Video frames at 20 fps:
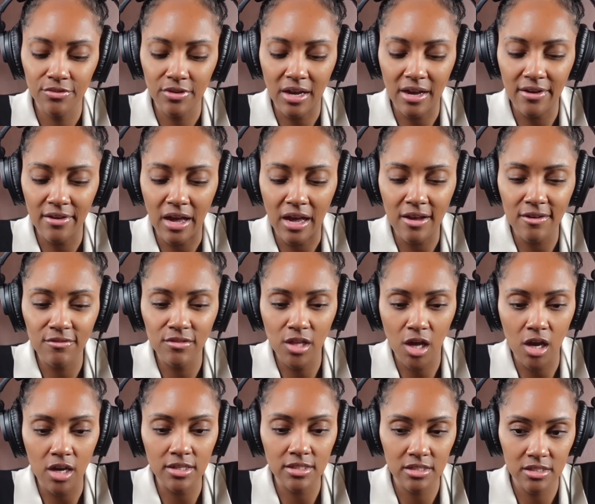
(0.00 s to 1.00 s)
I've
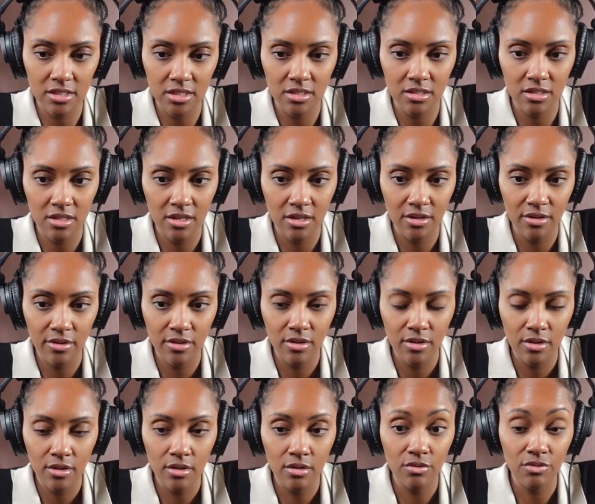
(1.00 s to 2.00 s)
lost
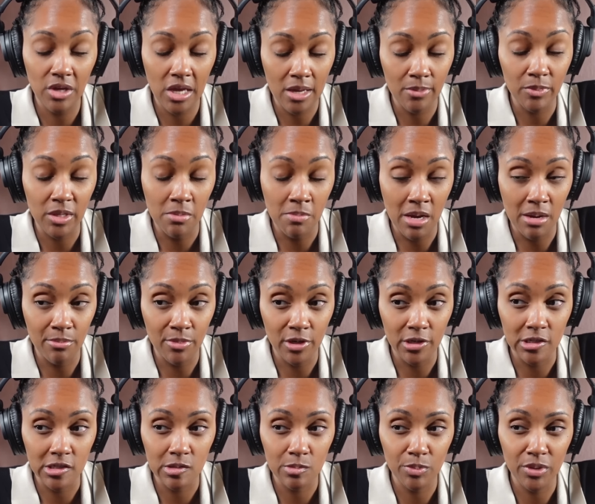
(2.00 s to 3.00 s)
family
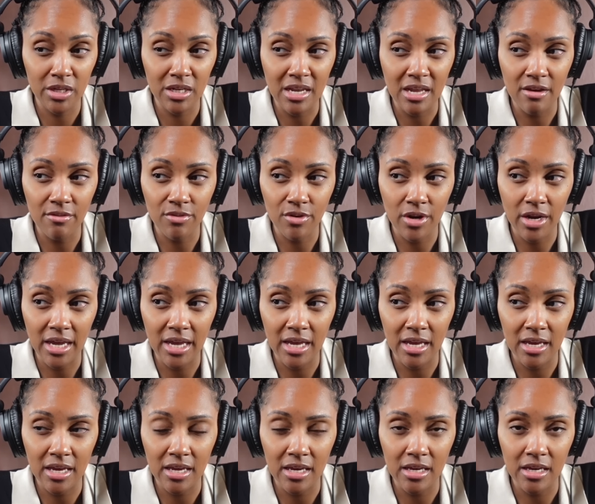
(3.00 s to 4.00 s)
members, but never
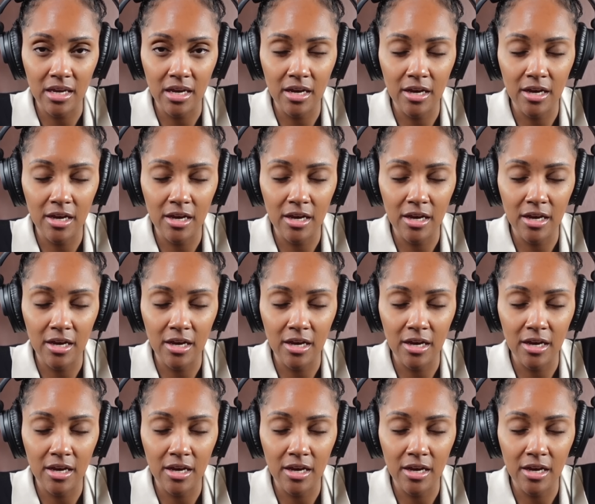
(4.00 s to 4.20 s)
a